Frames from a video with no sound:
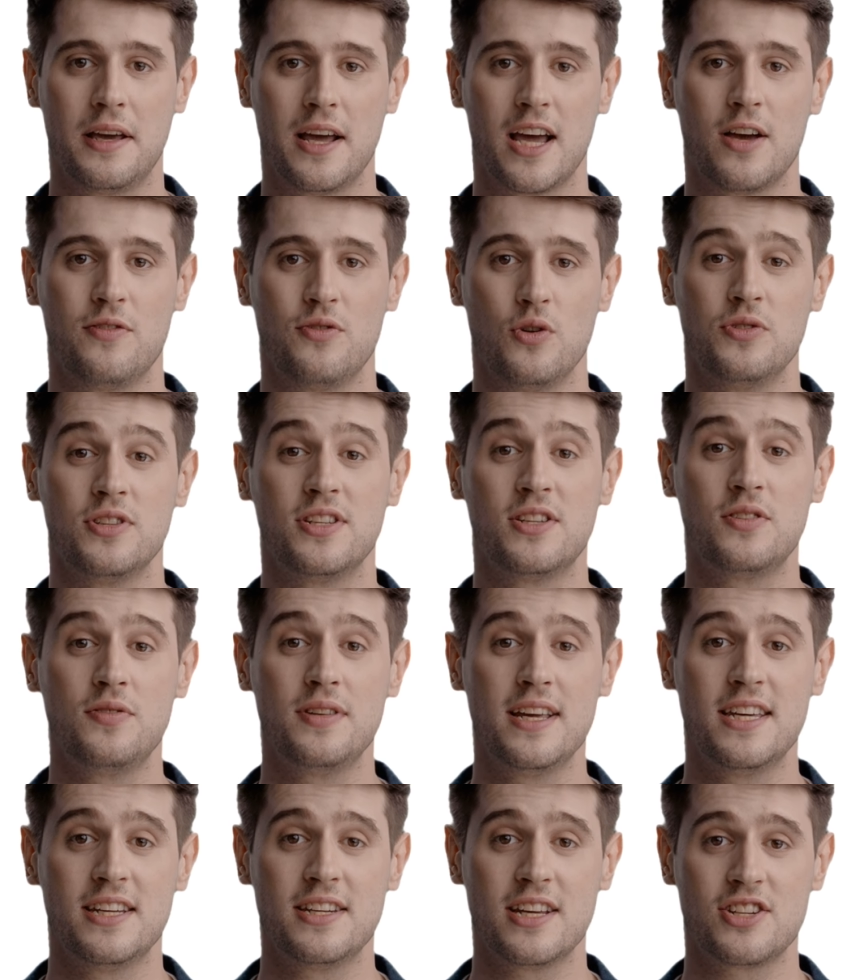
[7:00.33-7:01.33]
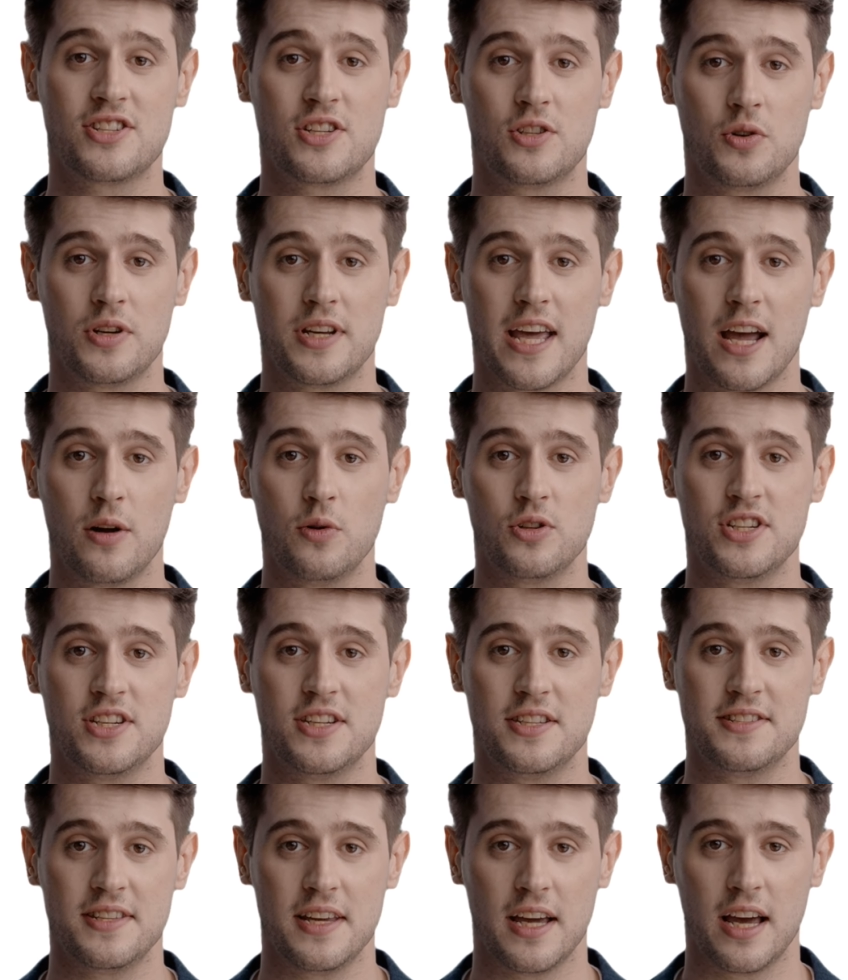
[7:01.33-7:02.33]
If you still need additional
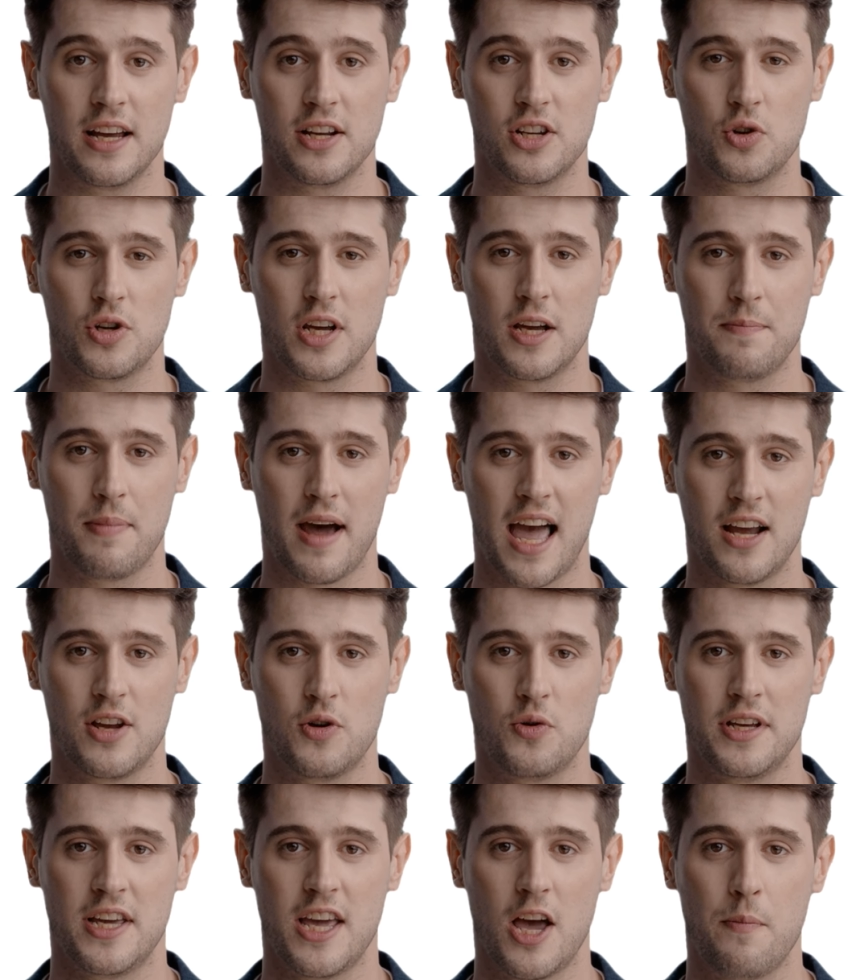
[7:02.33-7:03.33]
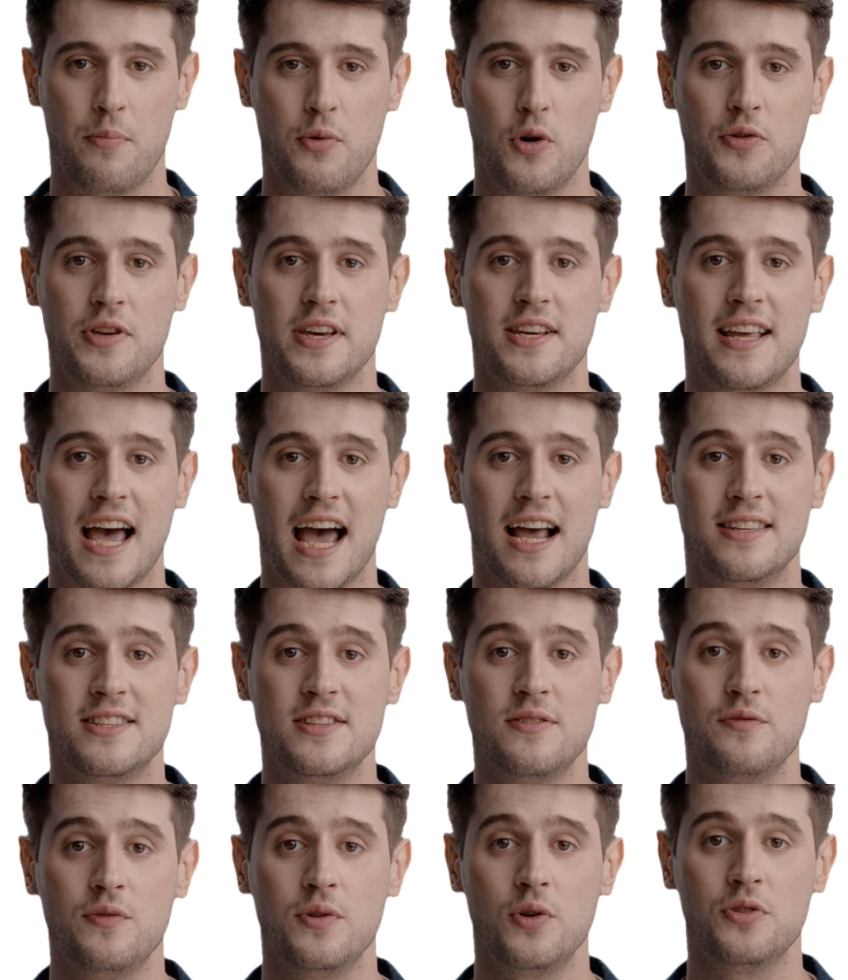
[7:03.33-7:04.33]
languages, you can manually upload the text
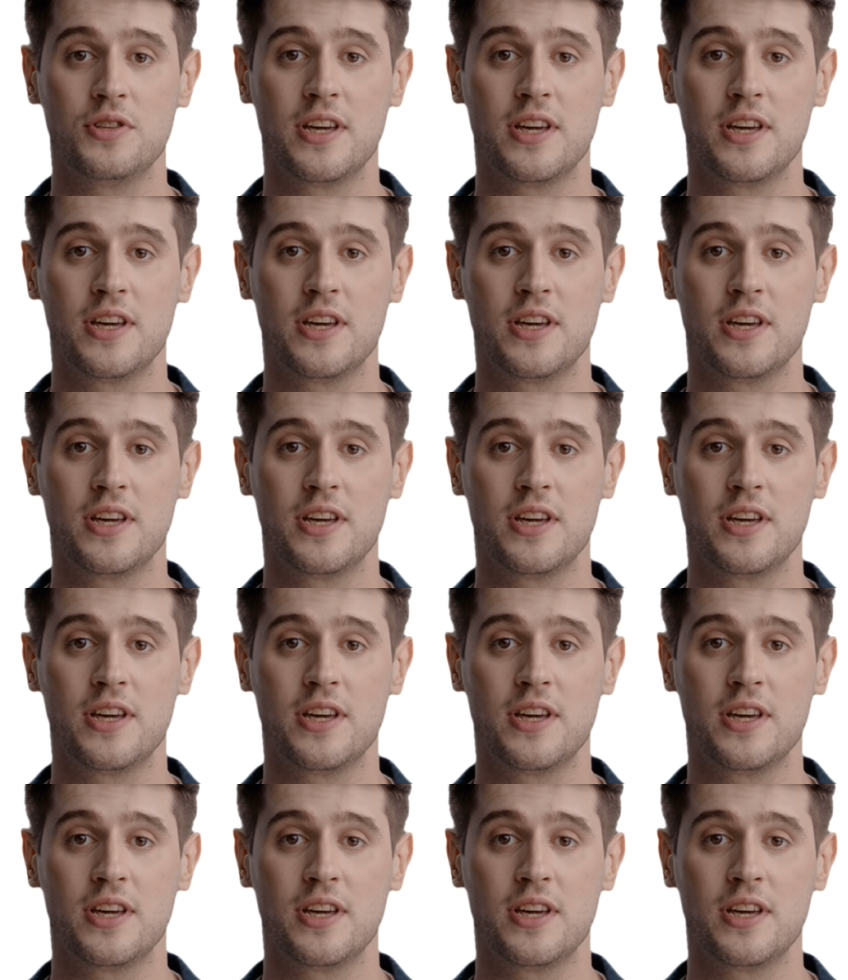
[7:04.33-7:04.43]
for those